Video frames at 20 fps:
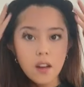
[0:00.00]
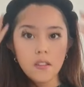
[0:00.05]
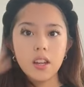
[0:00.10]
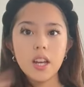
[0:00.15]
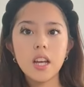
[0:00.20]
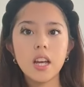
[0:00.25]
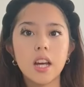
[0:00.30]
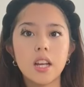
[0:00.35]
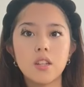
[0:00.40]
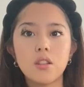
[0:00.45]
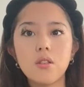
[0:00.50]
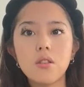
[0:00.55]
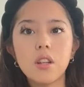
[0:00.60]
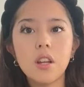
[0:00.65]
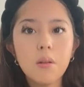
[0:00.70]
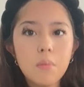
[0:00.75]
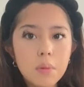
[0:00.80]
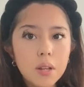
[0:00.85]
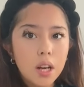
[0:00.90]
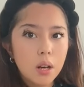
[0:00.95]
they get too
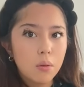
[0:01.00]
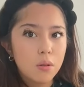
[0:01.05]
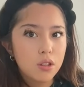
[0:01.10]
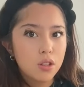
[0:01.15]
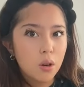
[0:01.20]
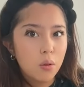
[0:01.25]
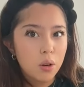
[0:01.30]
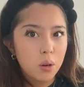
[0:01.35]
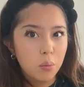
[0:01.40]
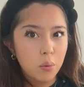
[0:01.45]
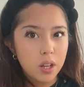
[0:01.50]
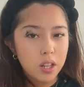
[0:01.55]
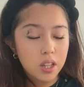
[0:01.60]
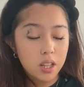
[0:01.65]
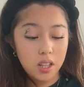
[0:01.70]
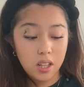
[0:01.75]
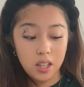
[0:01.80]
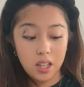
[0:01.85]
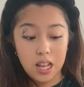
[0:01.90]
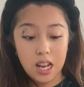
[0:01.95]
clumpy, I always go in with
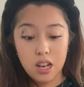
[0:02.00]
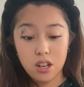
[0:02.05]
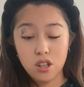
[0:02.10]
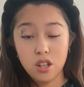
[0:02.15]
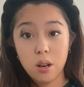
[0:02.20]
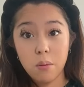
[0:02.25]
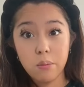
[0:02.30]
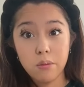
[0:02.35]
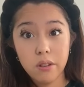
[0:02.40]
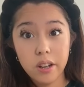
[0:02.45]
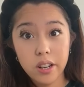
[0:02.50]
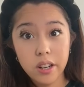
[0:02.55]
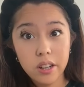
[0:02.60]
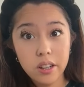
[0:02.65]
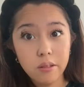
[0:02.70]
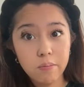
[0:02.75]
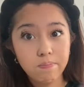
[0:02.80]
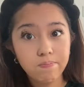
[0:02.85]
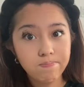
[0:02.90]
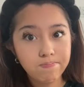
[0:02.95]
a lash separator,
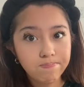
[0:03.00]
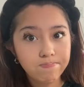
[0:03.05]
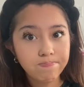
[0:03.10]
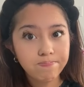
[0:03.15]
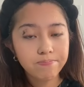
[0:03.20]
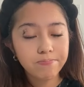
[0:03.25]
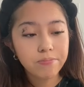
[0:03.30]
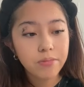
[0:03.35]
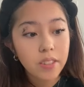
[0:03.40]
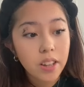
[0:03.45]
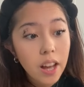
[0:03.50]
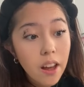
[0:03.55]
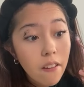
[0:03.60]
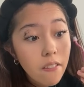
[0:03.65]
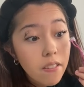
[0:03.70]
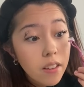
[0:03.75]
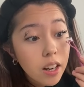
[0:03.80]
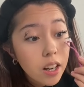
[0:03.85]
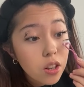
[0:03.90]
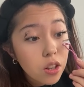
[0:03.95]
and
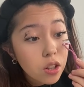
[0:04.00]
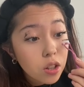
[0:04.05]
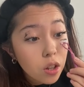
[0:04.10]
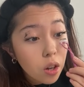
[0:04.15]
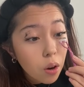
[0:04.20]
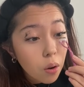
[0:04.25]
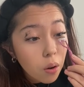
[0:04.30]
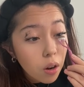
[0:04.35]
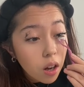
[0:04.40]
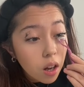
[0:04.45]
then I just go.